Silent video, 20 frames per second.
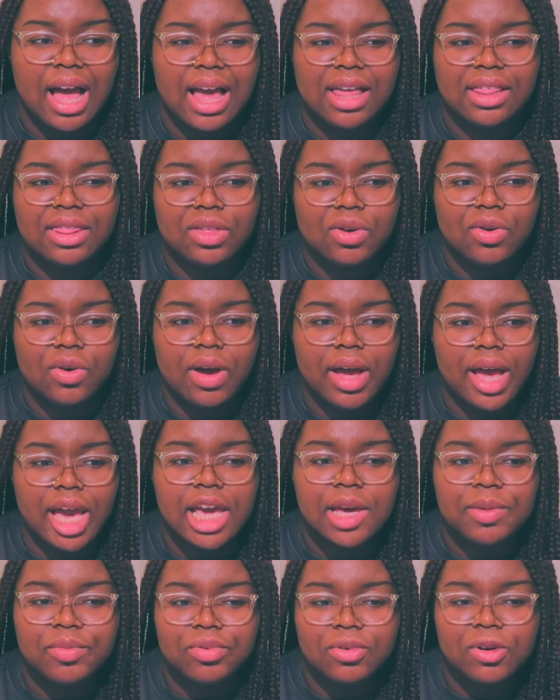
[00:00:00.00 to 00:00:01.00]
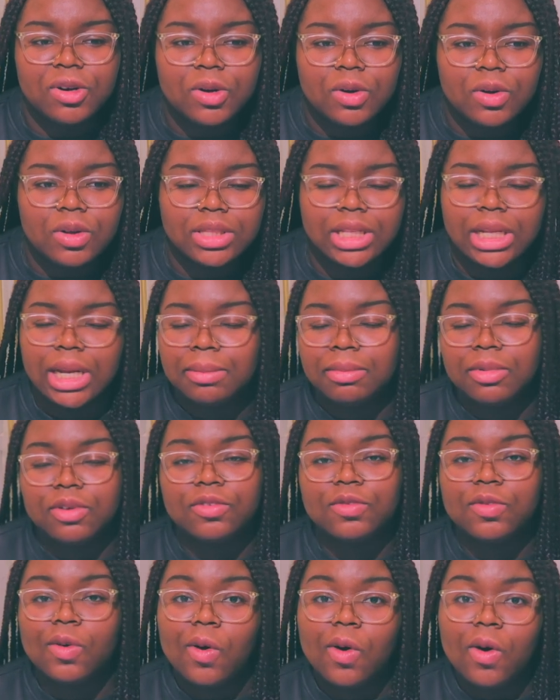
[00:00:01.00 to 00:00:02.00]
I thought April, the number
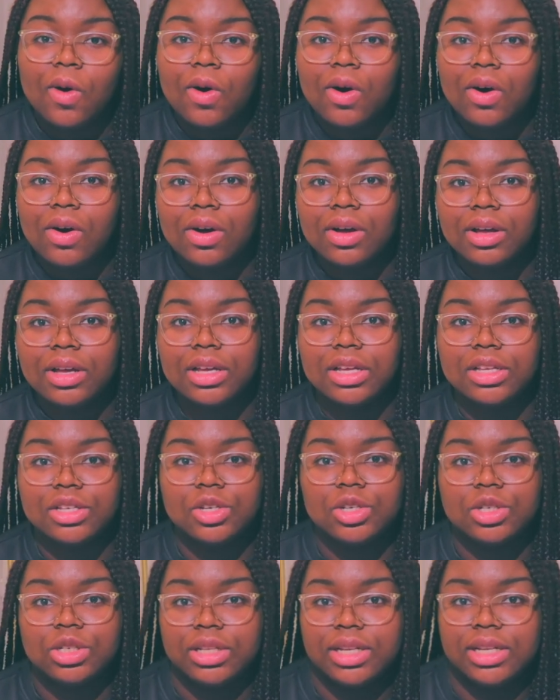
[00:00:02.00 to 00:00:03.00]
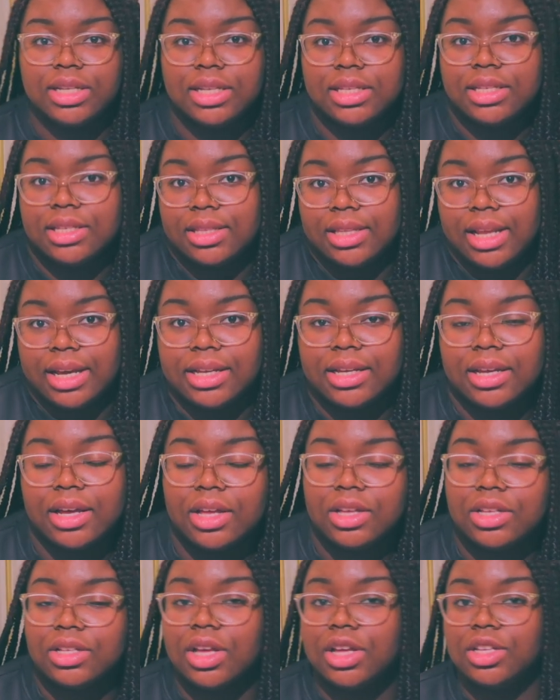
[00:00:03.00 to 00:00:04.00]
four, is usually like
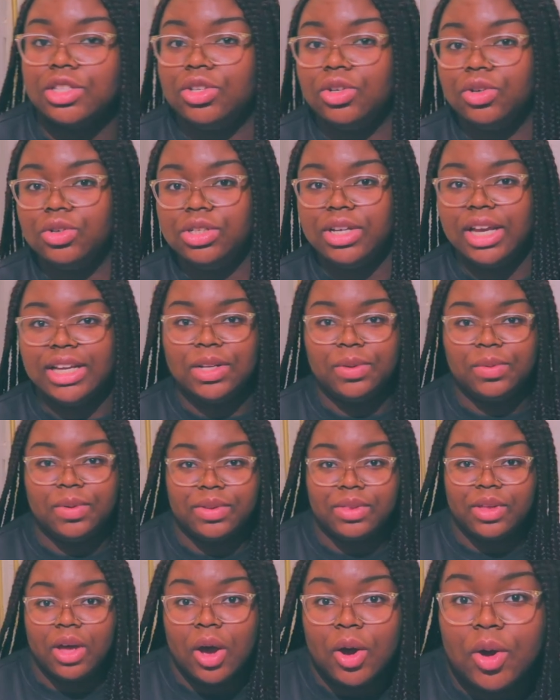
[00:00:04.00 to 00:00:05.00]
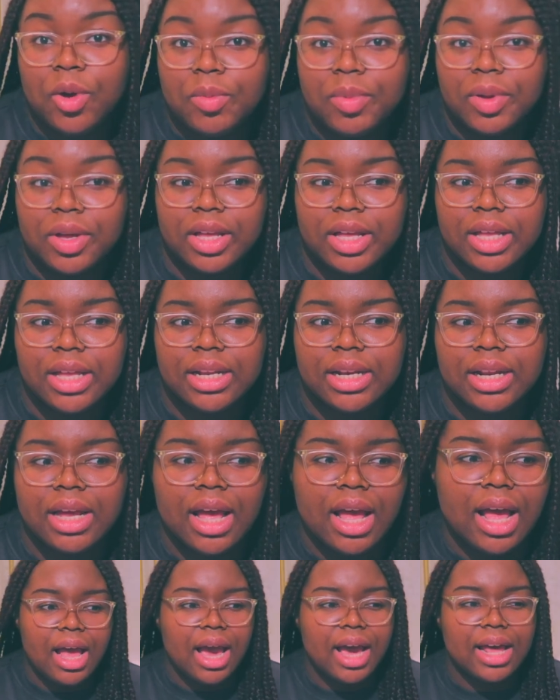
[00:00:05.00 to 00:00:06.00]
associated with open
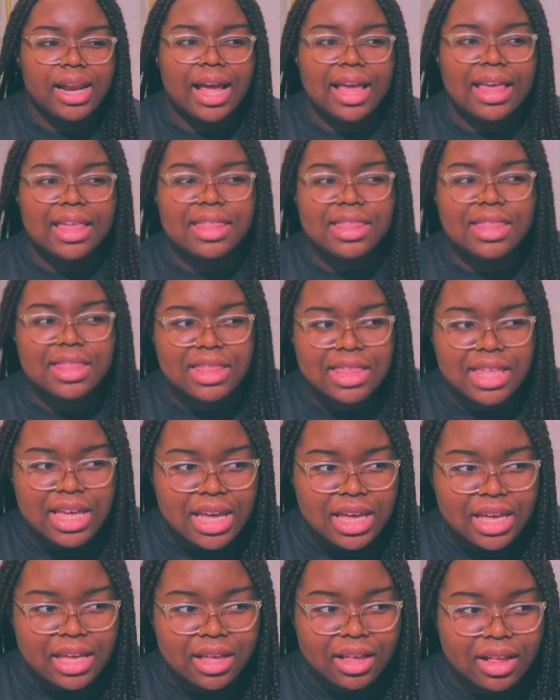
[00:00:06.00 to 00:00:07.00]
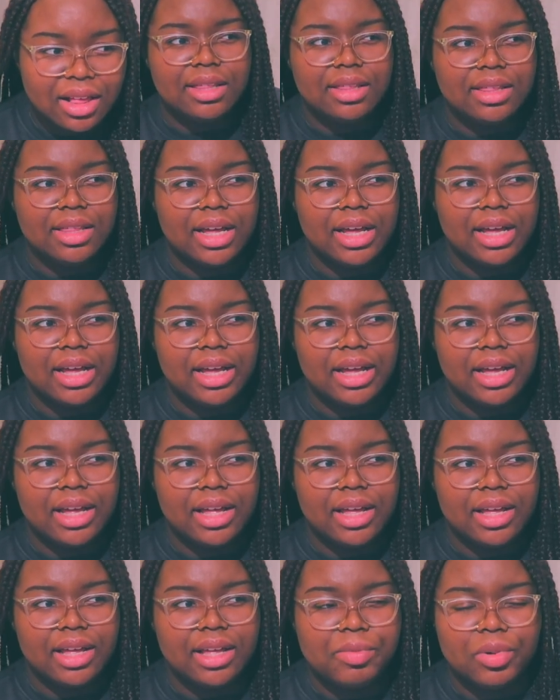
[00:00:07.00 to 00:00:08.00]
and I think
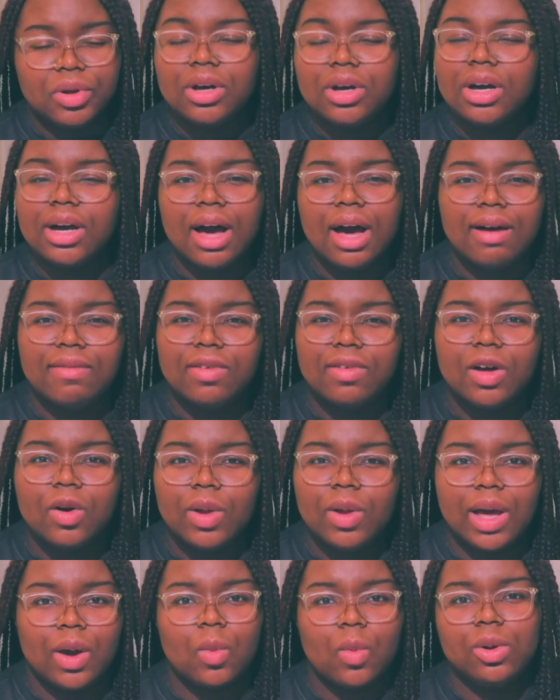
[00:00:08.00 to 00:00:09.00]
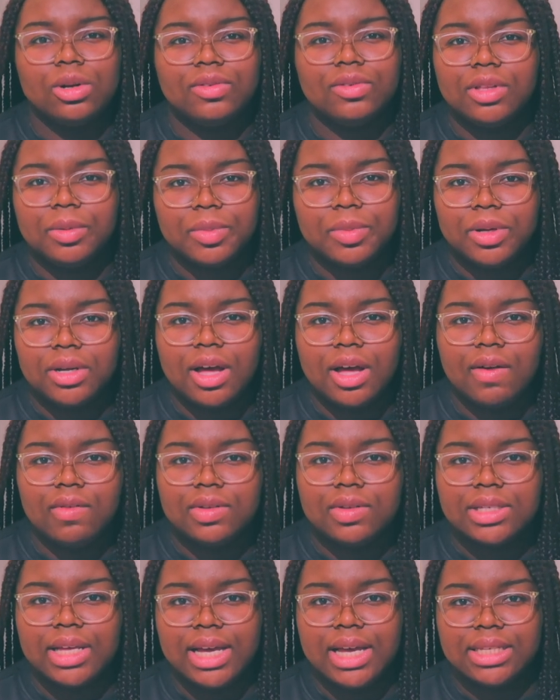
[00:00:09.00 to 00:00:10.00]
the book cover or like one of the book
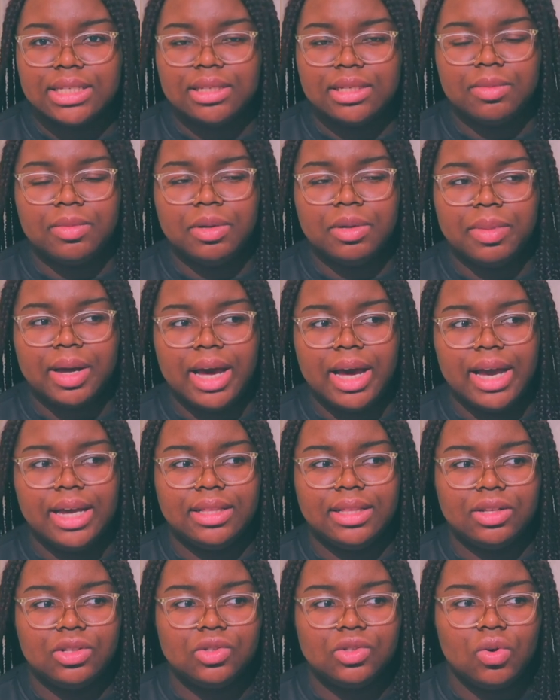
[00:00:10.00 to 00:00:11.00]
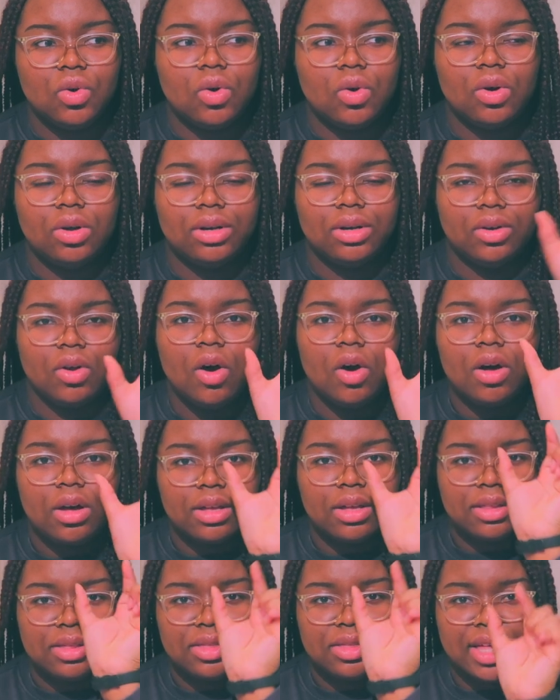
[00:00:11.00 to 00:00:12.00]
covers has someone behind the door
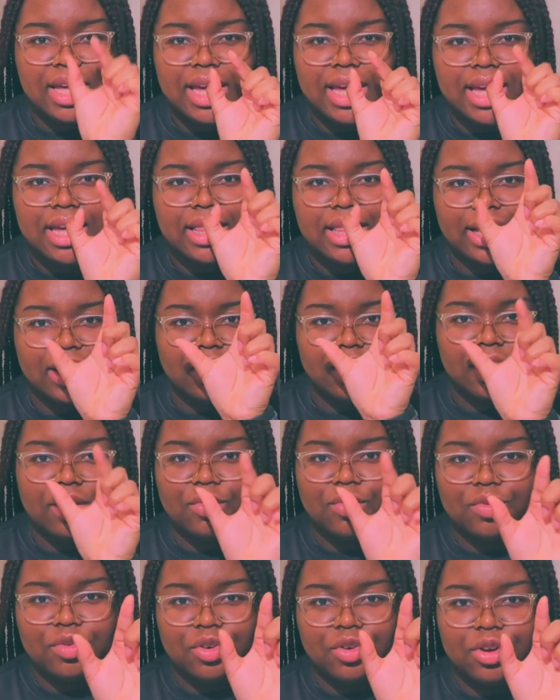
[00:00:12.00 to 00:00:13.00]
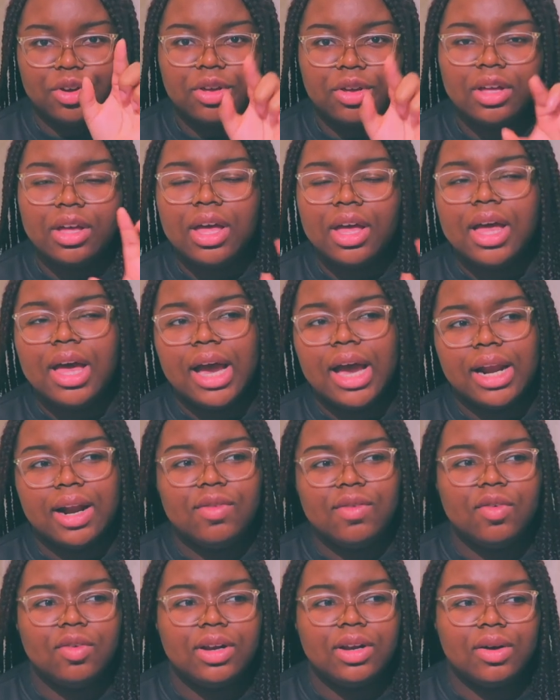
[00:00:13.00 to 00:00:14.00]
lock thingy like looking through and I
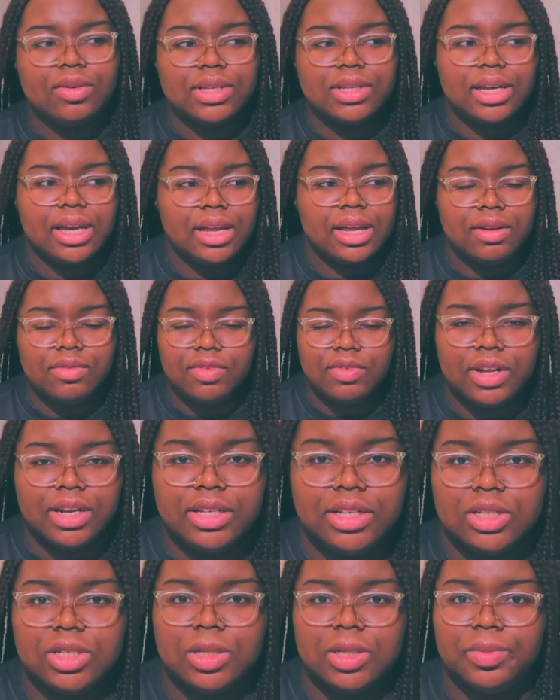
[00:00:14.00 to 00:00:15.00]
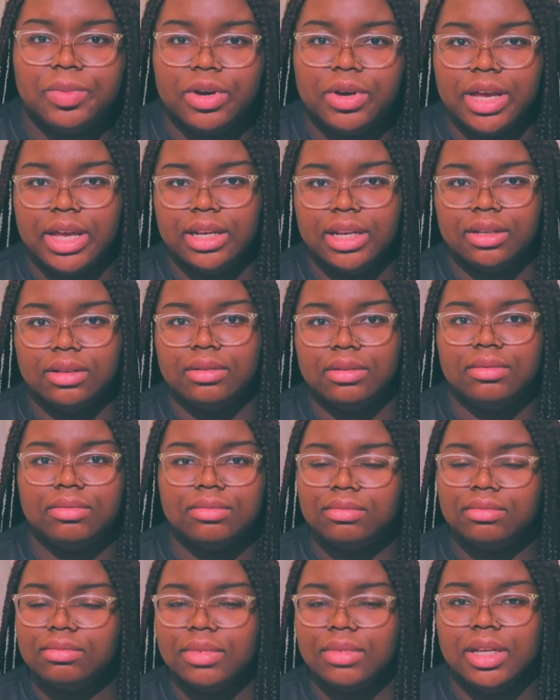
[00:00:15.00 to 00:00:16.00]
thought that was like kind of funny just to put in
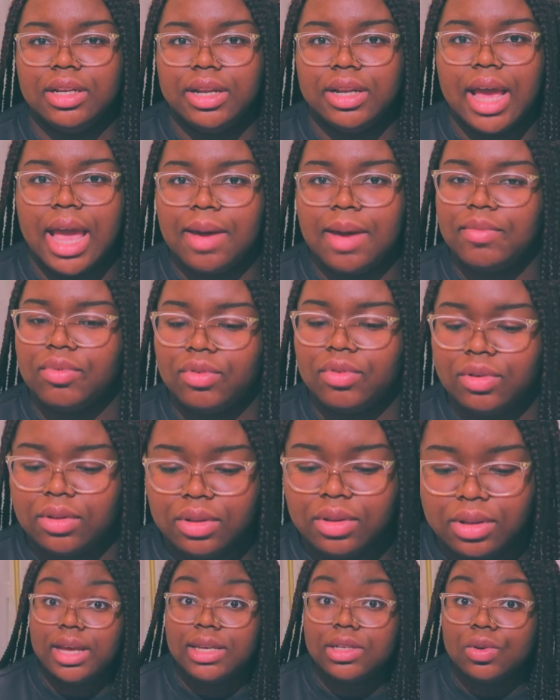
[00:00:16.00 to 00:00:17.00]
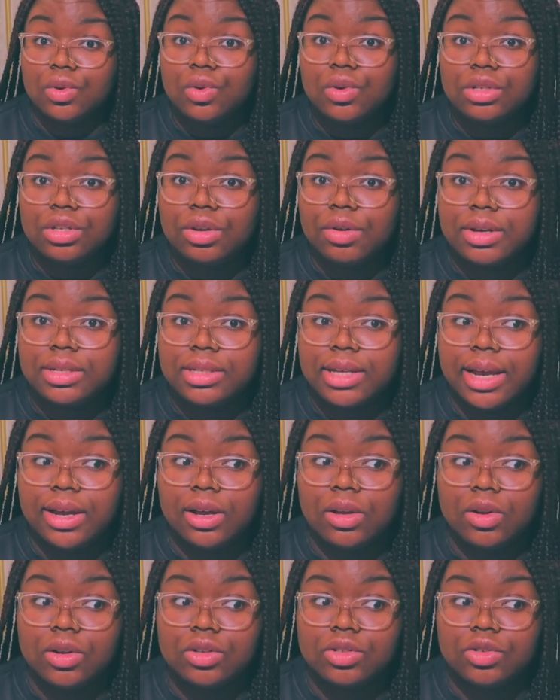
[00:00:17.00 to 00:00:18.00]
in April. It's also a
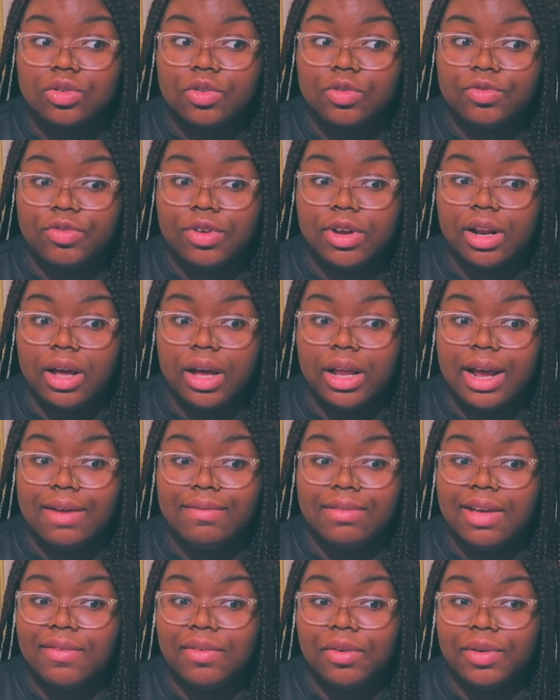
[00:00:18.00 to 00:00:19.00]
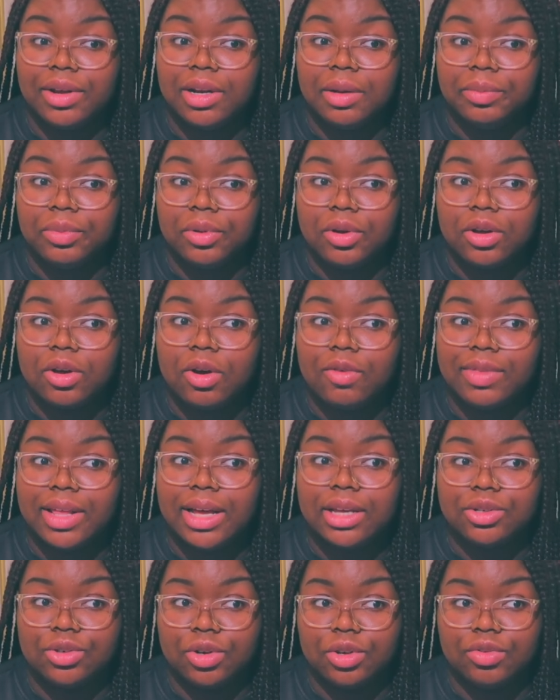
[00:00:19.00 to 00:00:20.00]
psychological thriller and I've never read a book of
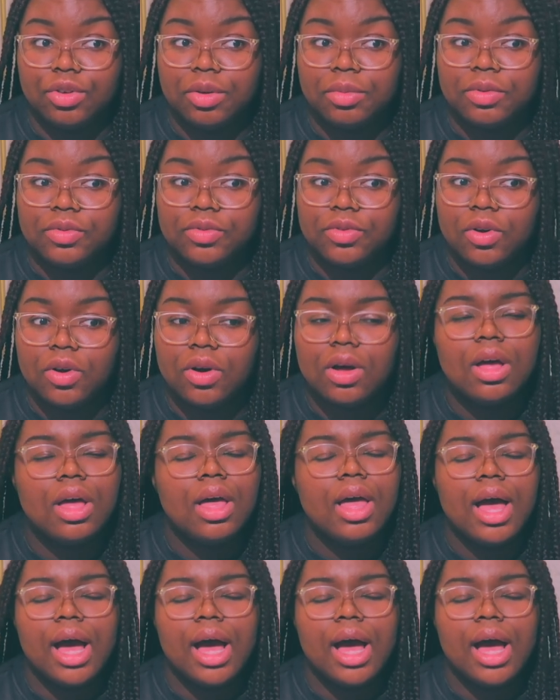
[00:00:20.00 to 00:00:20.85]
that genre before.